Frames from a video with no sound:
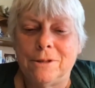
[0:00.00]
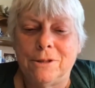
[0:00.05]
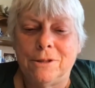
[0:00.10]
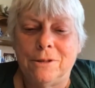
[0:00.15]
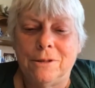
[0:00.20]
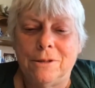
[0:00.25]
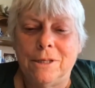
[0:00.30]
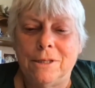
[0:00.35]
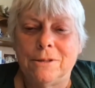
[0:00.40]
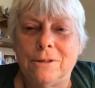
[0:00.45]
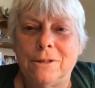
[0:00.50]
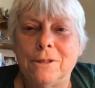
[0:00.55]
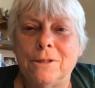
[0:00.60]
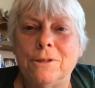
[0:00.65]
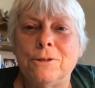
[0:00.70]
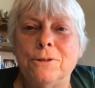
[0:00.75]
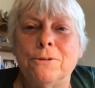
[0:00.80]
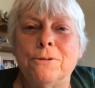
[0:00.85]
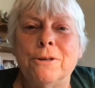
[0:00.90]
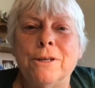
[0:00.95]
there's a
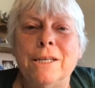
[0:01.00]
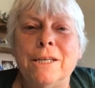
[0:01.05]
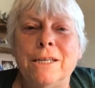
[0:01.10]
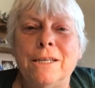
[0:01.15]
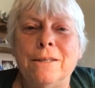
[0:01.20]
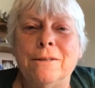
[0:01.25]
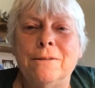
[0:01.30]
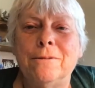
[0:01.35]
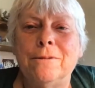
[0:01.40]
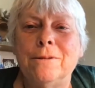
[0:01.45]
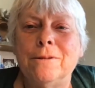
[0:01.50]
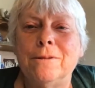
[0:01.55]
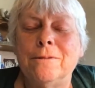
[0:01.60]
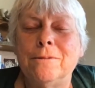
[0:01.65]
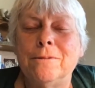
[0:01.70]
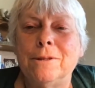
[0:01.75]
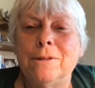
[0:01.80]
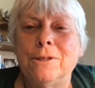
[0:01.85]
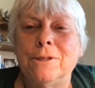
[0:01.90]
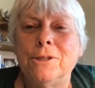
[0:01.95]
story
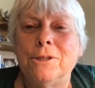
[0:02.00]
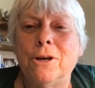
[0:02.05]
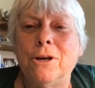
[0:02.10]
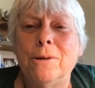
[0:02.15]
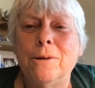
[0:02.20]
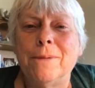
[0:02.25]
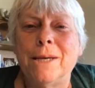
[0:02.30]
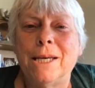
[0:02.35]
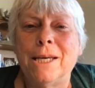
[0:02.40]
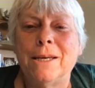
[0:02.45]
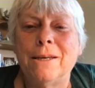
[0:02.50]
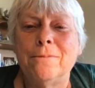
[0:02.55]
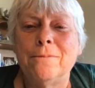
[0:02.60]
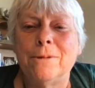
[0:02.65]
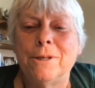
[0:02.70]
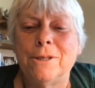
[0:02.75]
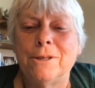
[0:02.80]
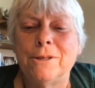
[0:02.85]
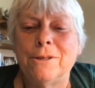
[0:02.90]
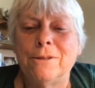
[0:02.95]
in Starman
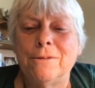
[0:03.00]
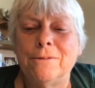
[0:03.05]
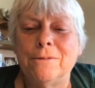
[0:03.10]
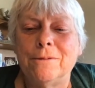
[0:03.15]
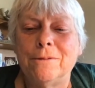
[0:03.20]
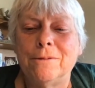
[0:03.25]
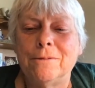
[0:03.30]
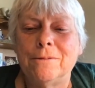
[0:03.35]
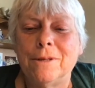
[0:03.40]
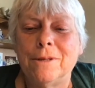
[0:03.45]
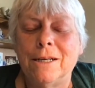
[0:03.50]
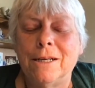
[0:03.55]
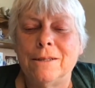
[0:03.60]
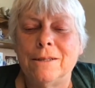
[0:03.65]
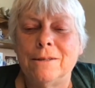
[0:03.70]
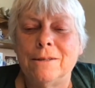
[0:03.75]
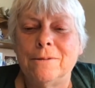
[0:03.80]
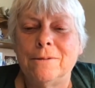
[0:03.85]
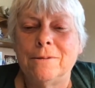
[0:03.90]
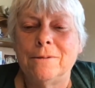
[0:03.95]
where
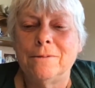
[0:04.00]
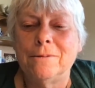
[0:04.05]
uh,